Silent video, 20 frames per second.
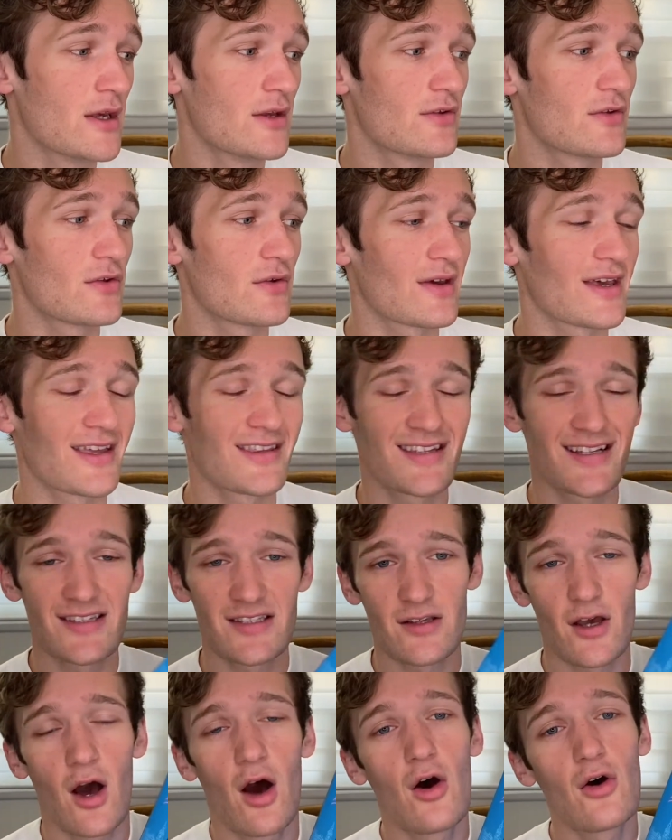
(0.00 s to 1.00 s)
So yeah,
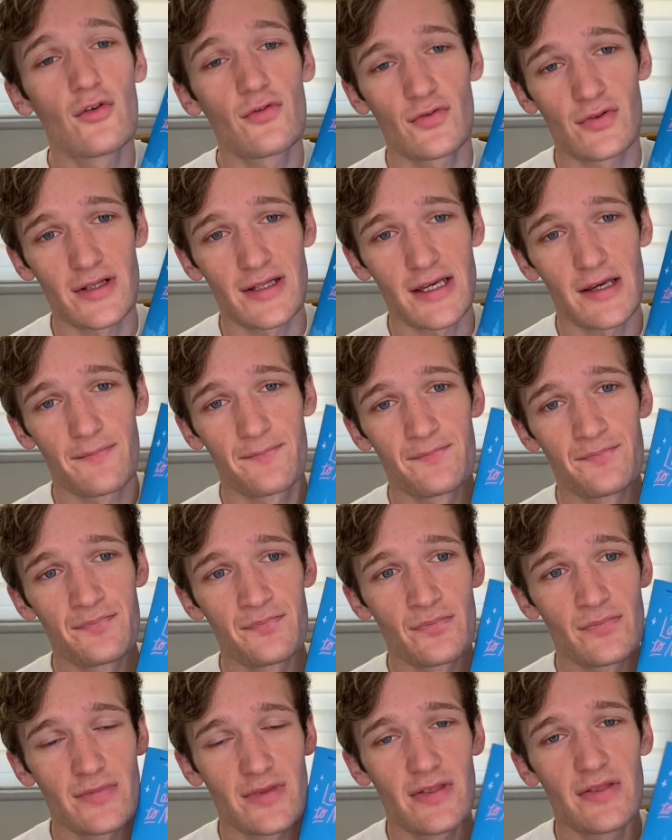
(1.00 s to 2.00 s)
that's hopefully
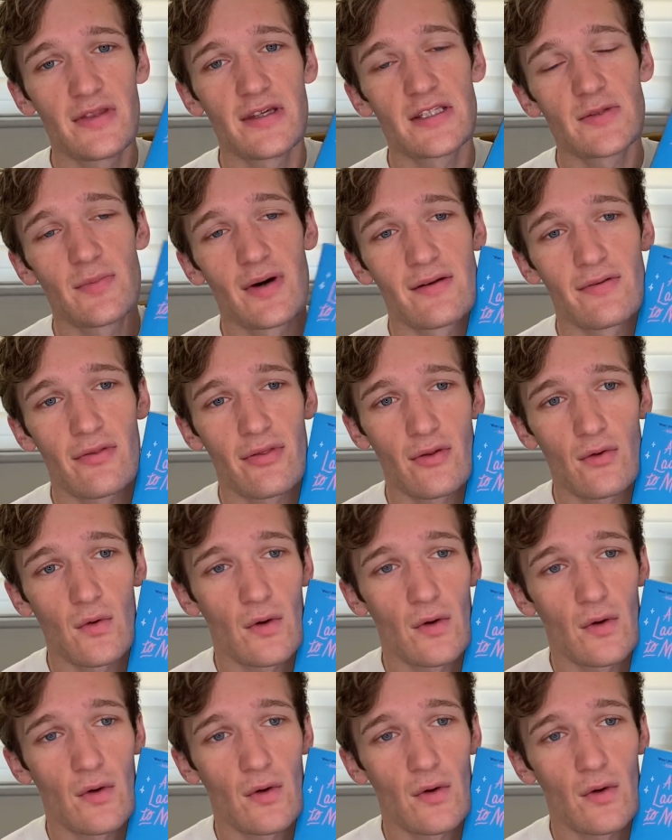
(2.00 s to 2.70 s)
this month